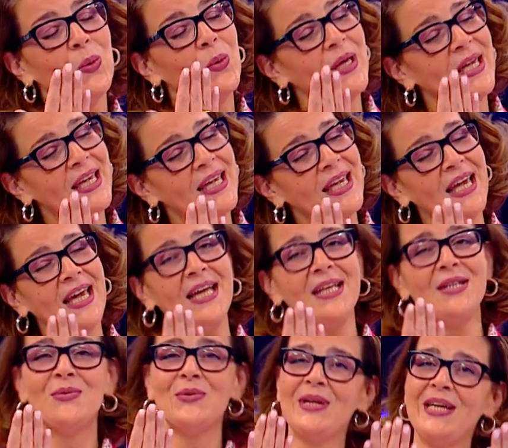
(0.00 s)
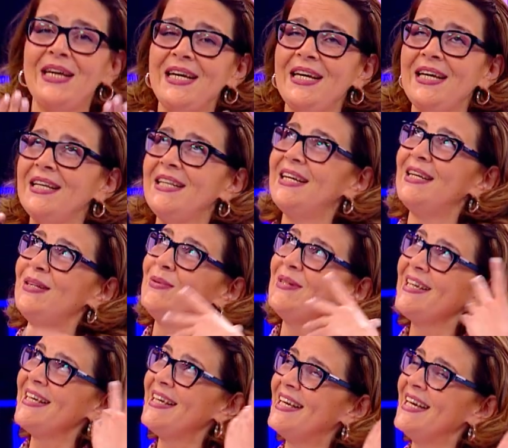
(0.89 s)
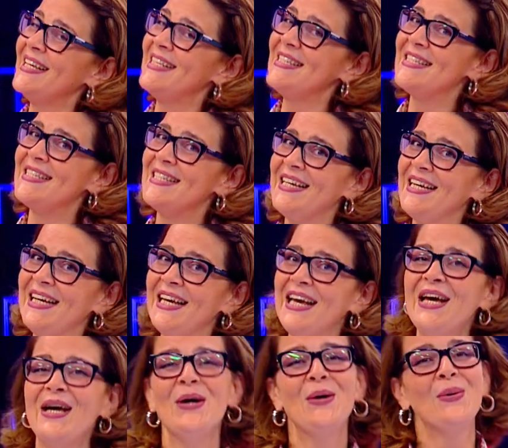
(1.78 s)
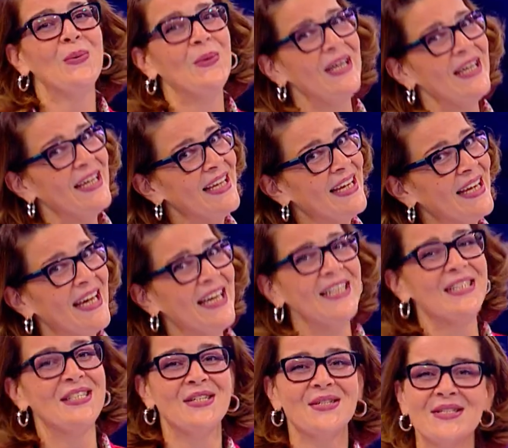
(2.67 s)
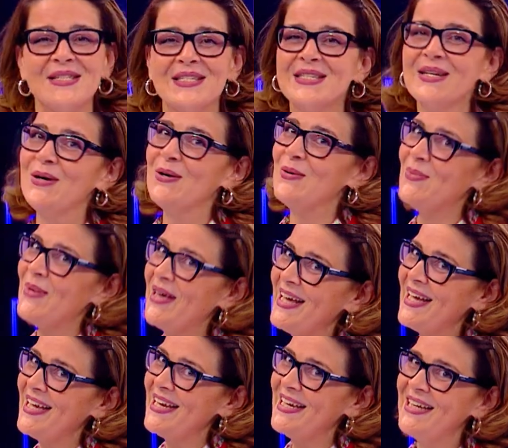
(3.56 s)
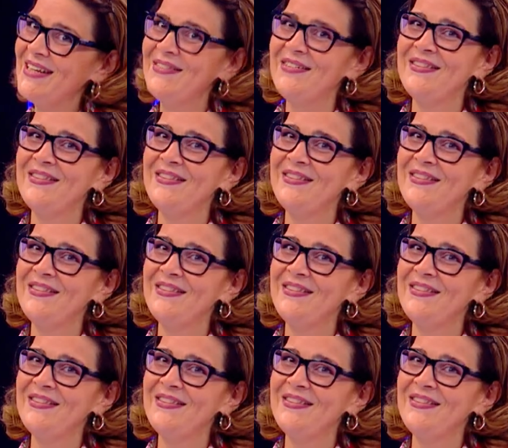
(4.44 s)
We can read and we can sing. We can do so many